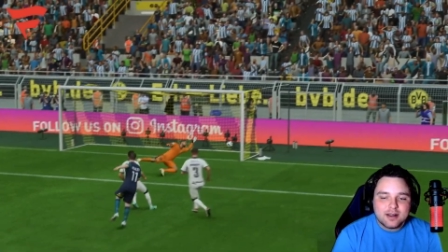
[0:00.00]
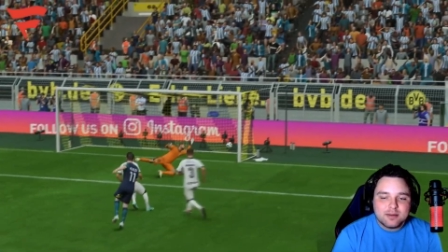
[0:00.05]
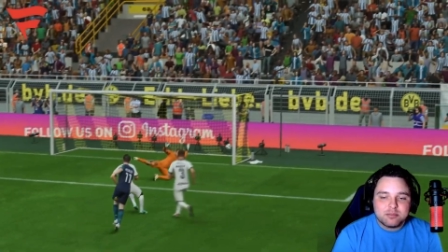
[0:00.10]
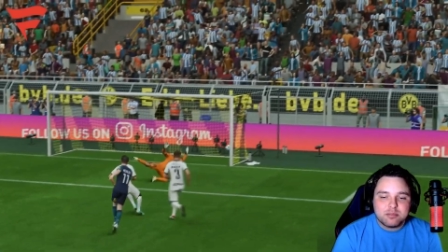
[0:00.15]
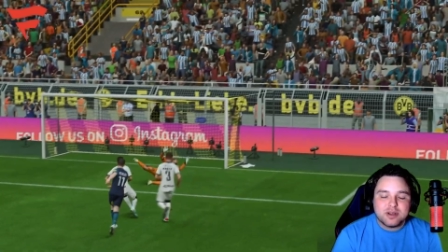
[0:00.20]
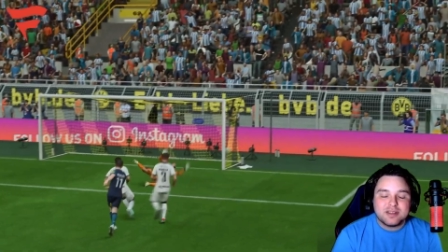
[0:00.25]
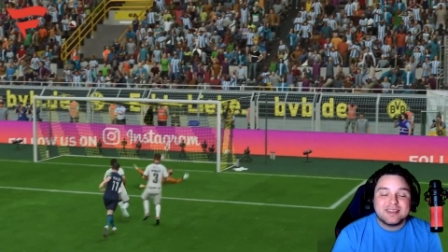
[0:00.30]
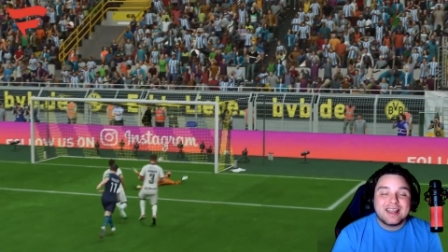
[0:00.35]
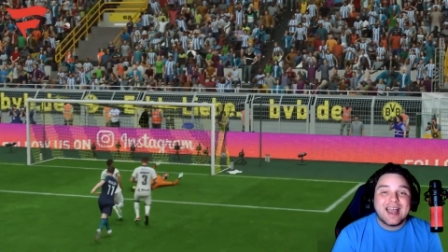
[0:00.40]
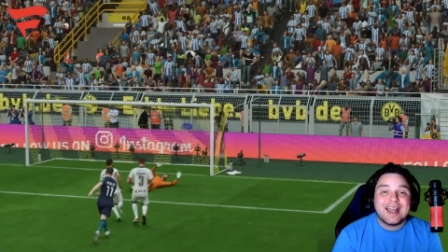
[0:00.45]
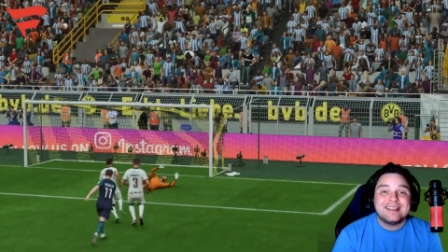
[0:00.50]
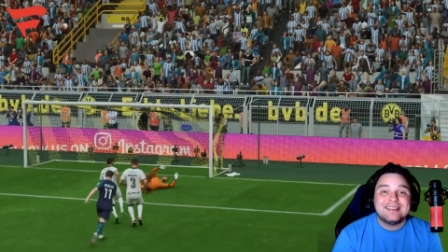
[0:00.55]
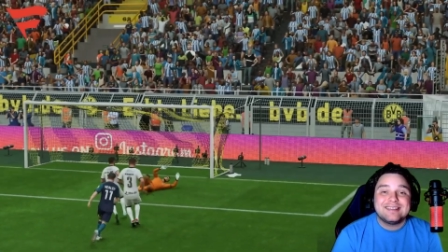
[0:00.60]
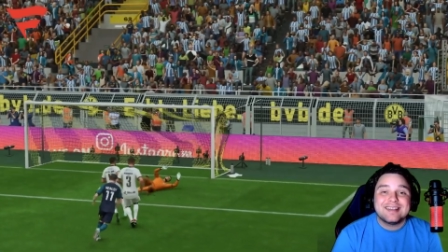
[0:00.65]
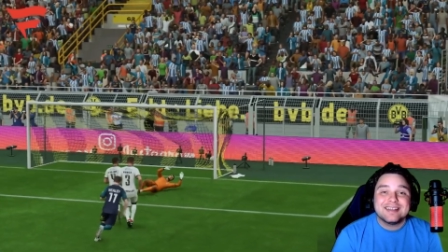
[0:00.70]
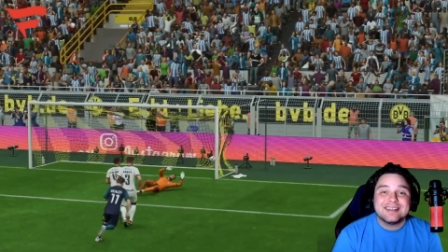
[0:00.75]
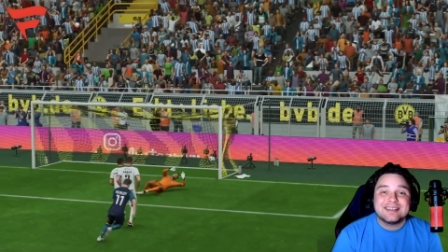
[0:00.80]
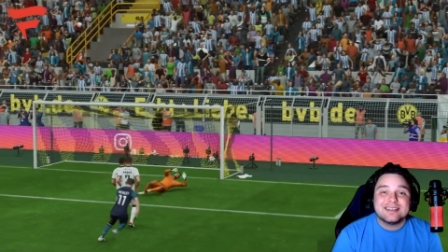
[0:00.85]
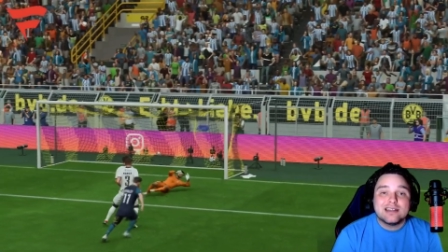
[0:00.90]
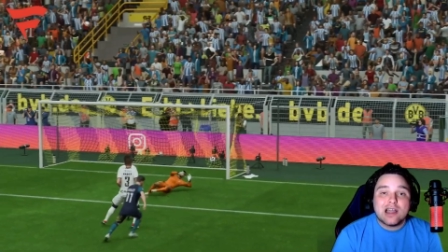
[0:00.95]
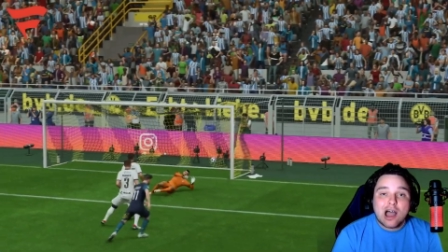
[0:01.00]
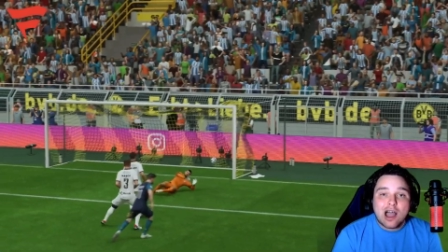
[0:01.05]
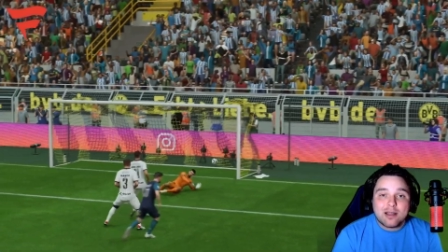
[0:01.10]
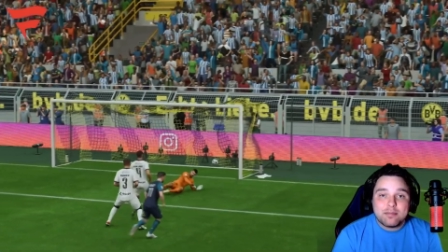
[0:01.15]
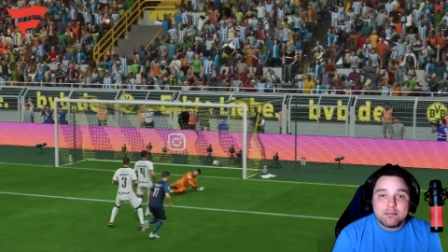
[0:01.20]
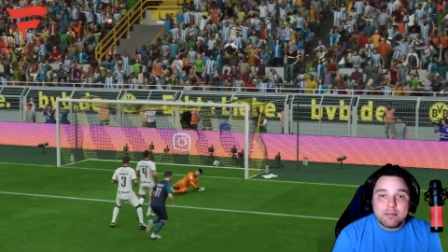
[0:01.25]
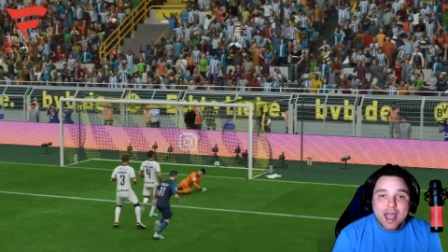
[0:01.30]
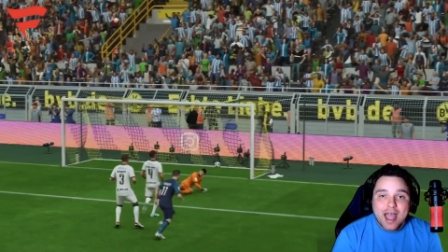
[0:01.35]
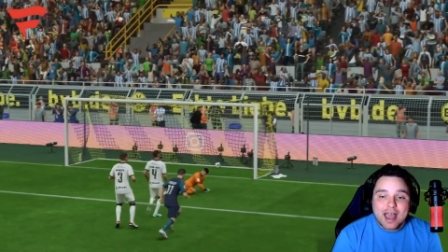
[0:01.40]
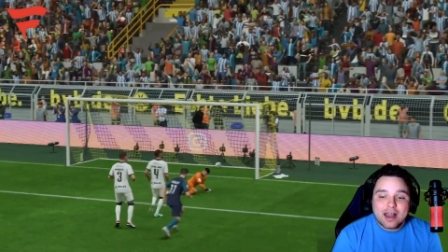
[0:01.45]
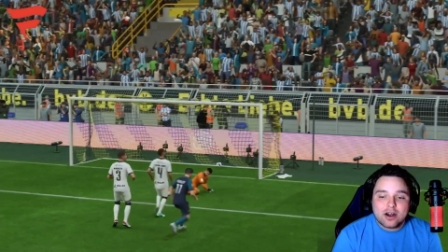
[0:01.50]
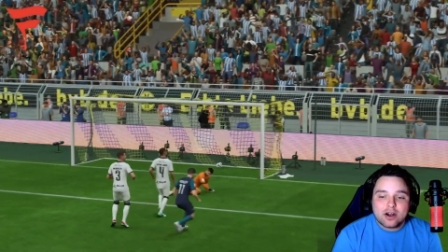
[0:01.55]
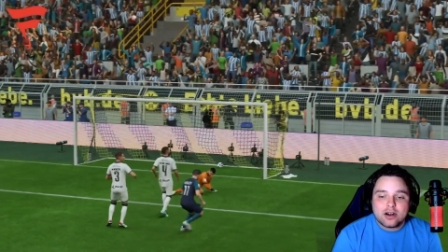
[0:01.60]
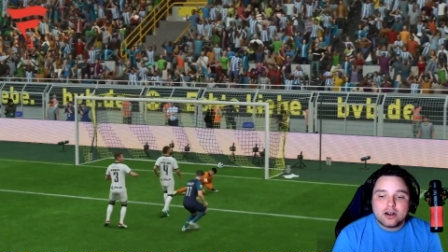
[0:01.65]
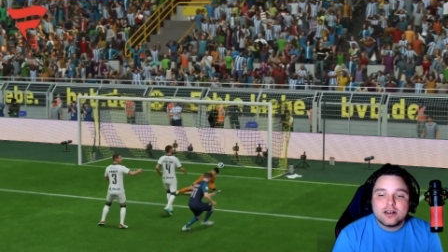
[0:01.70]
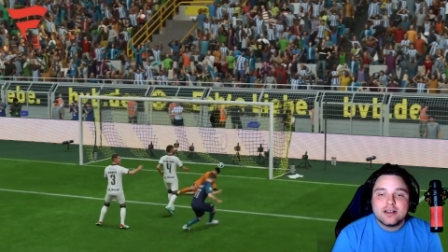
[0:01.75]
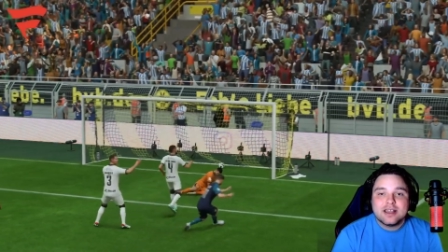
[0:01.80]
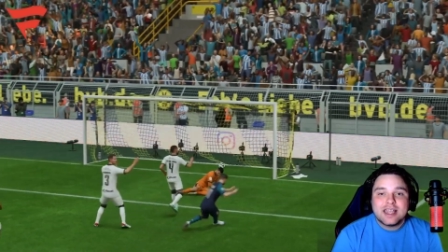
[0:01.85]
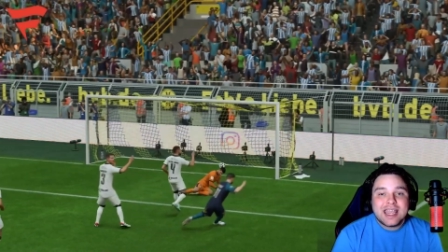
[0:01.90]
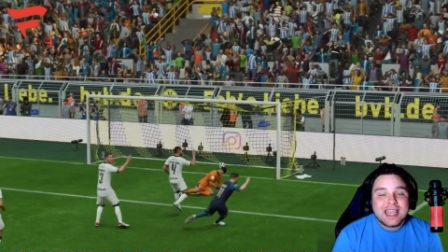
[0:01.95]
But that does not
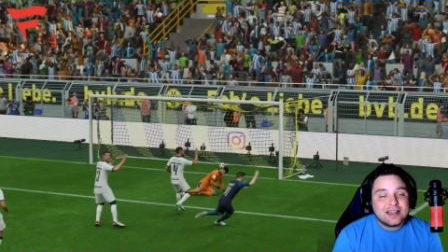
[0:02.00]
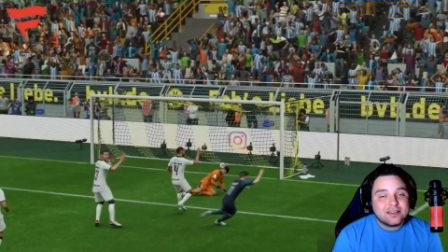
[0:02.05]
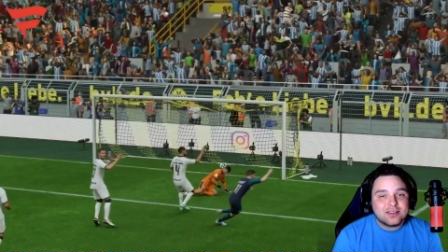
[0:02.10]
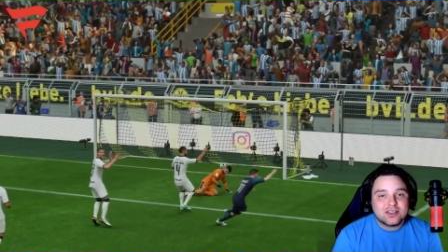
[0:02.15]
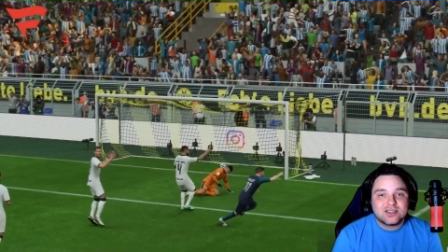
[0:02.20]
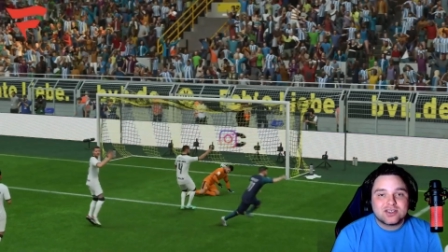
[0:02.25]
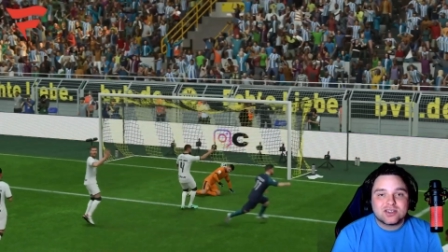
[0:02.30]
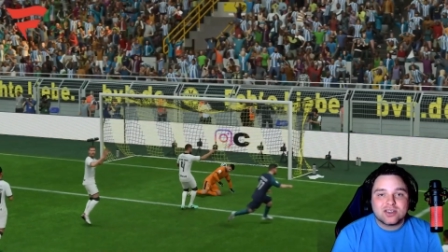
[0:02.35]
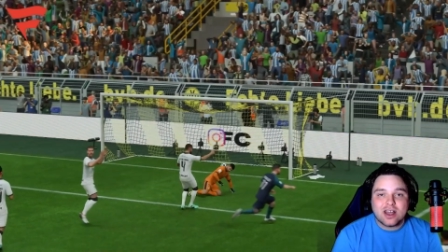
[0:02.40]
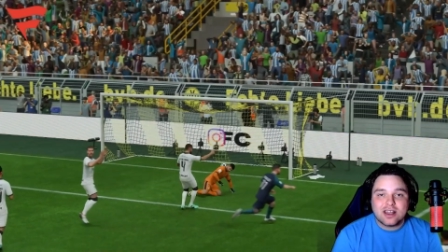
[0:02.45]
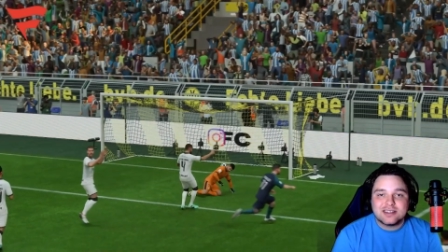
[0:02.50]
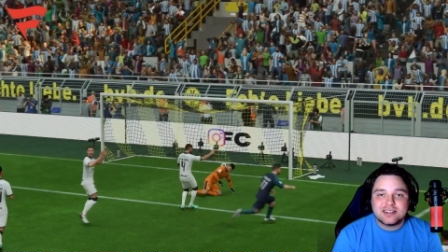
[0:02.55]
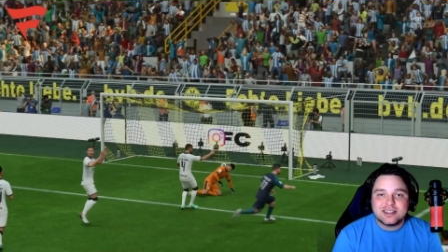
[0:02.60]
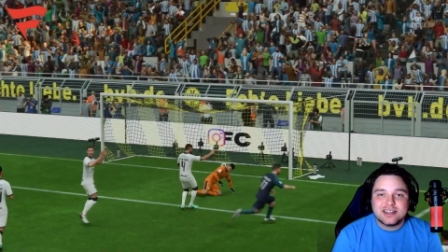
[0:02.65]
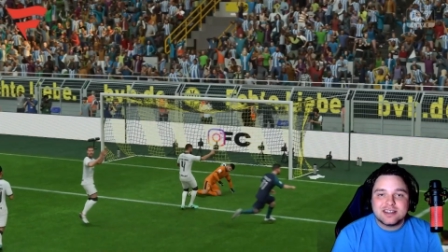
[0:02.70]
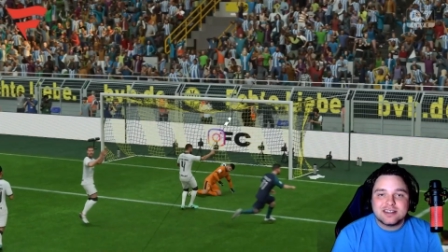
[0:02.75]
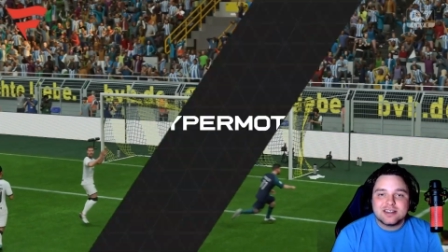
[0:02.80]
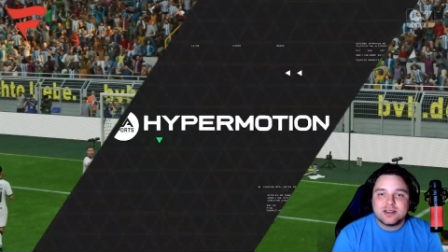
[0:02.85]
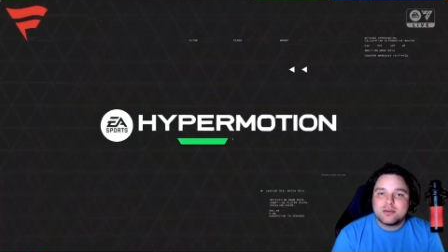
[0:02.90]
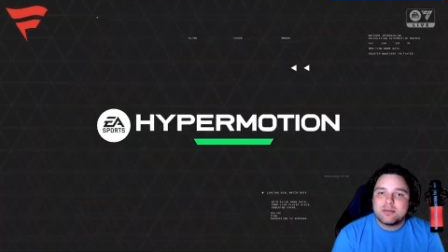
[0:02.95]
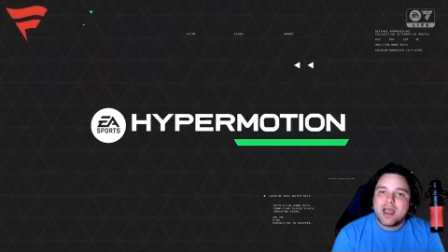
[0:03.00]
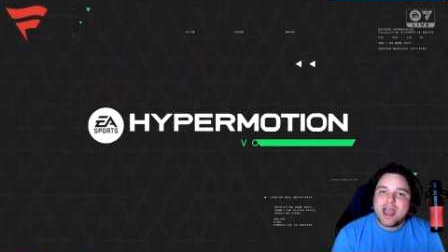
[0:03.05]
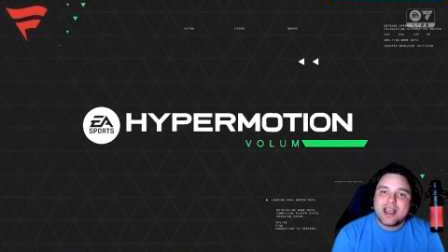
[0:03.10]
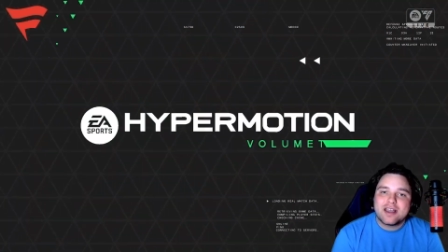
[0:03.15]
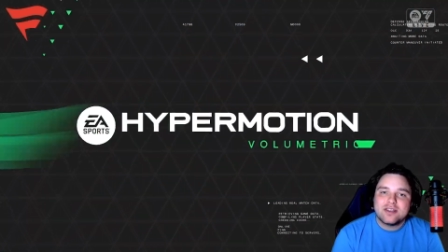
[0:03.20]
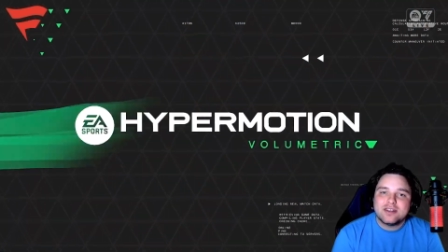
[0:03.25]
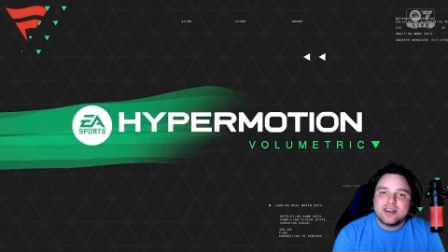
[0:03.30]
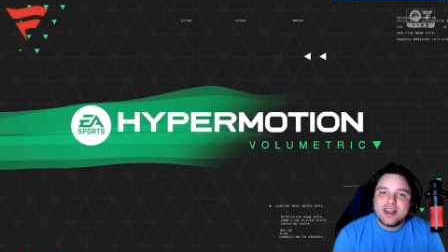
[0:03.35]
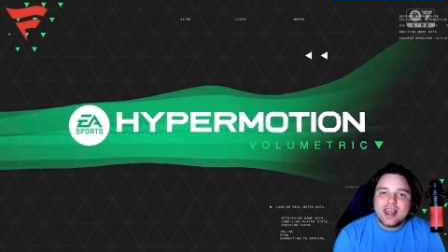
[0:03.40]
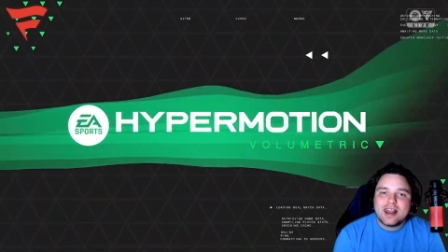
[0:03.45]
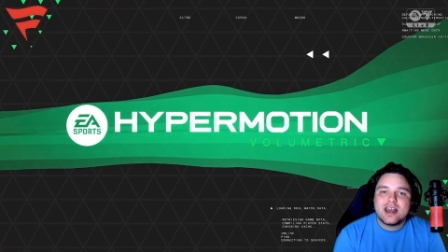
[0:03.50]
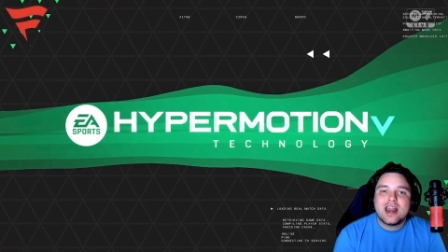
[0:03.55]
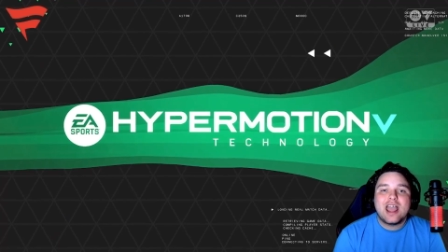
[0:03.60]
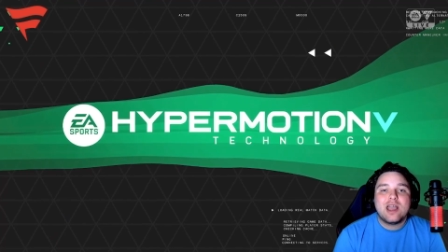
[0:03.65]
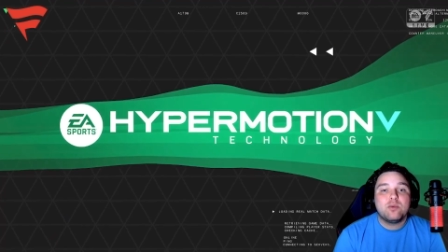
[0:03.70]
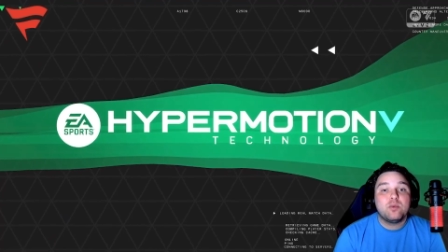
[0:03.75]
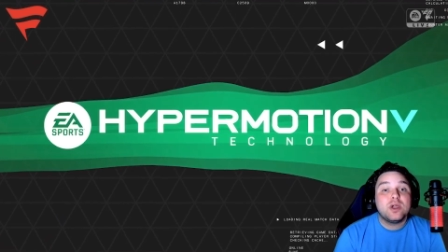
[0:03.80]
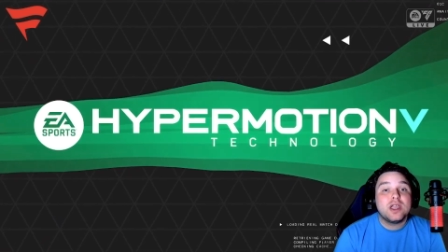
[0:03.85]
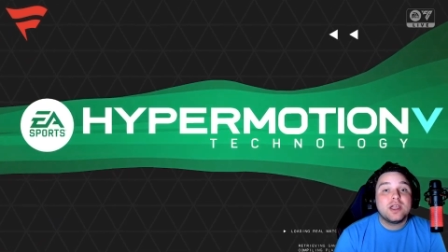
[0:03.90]
matter. Healy slots it into the back of the net, and we